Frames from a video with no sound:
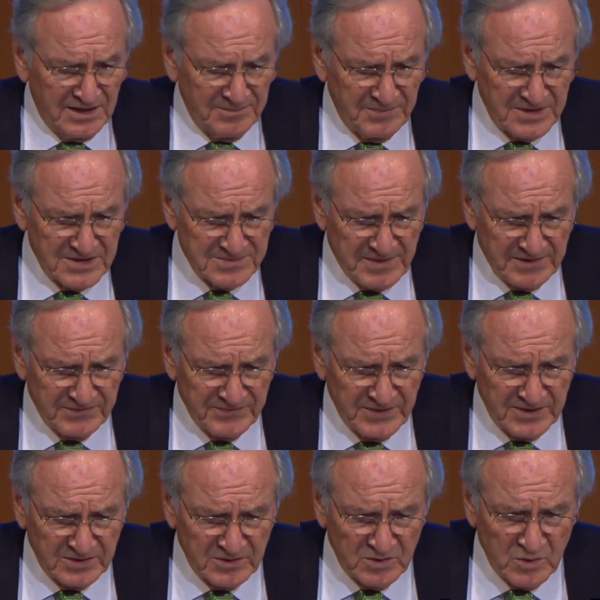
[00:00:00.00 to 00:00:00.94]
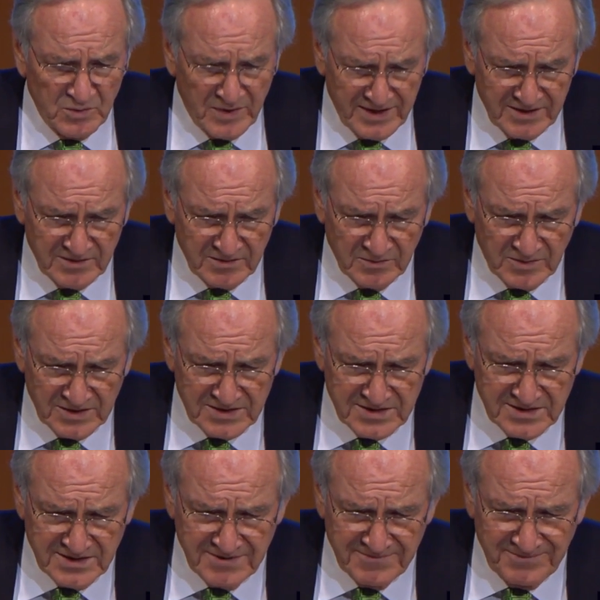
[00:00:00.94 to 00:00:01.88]
But as my friend Lowell Weicker
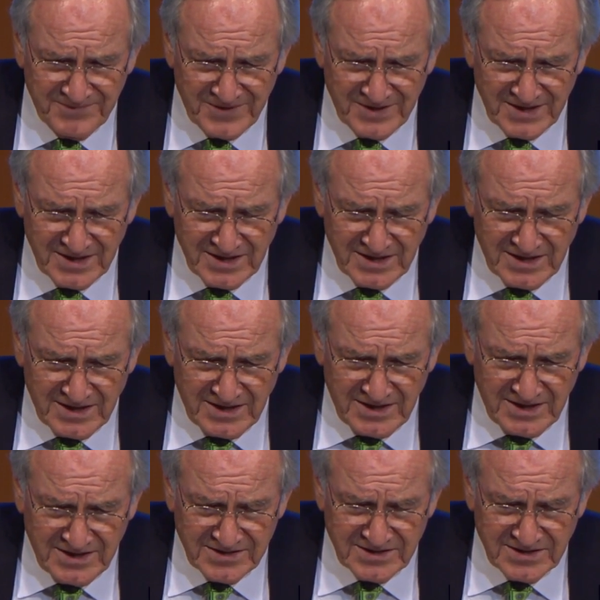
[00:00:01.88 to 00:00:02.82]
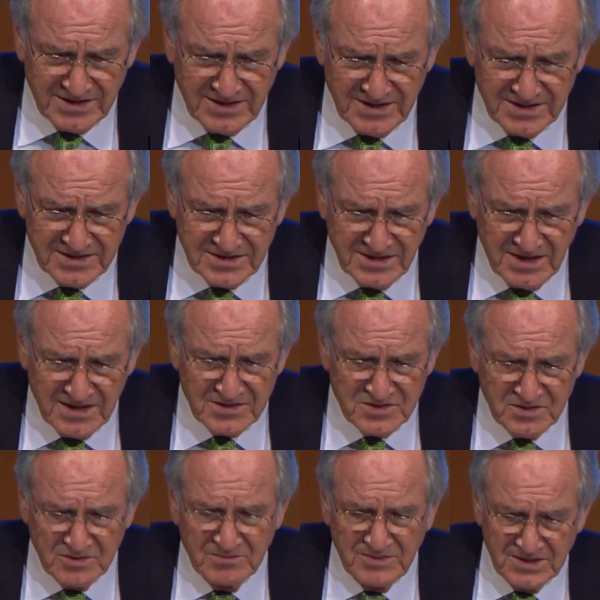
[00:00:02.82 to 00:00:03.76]
once said, he said, it's not
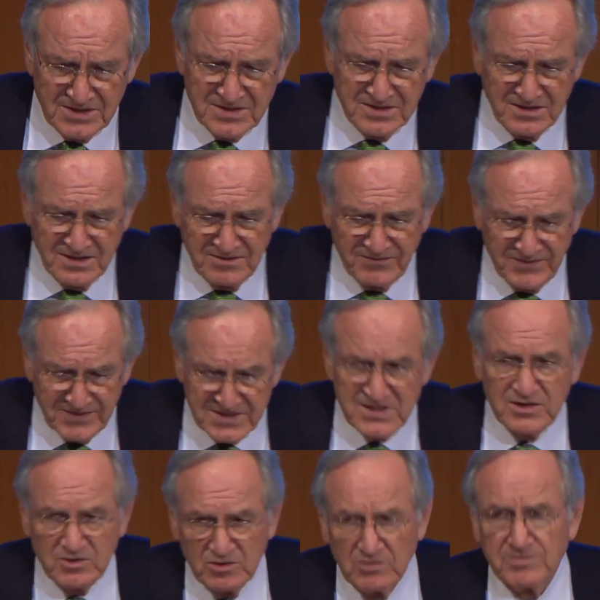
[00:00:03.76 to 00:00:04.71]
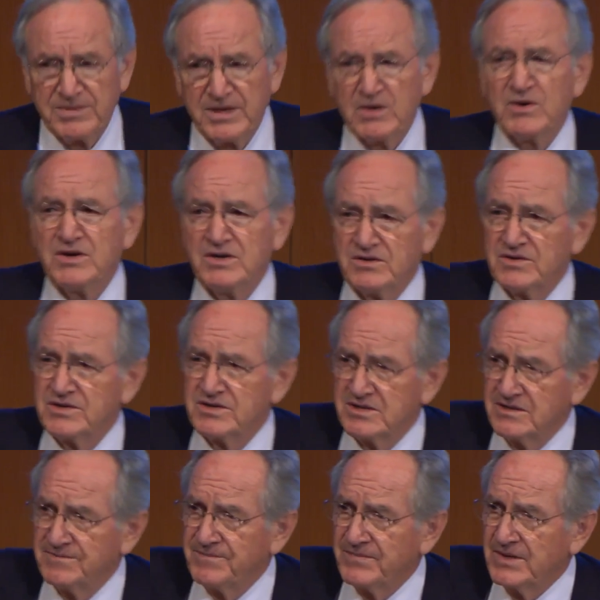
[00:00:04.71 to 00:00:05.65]
so much the physical
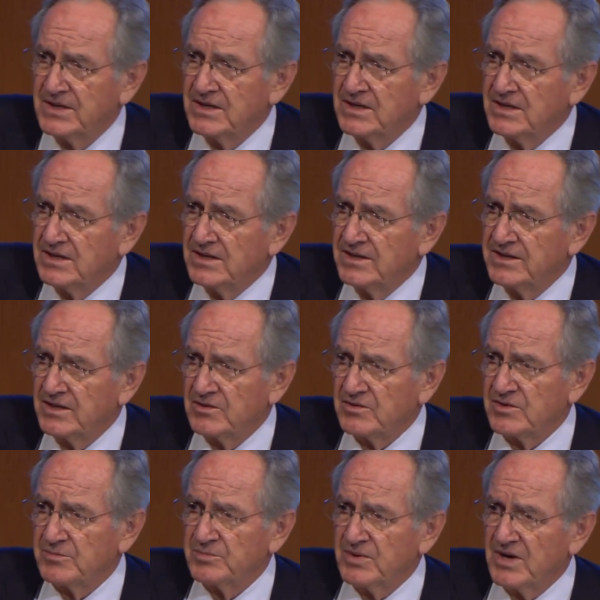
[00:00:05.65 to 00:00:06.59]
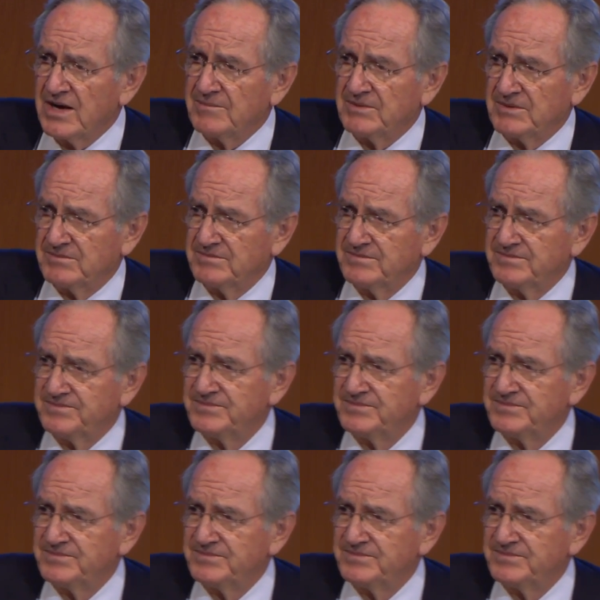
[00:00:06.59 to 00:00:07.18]
barriers that are the problem.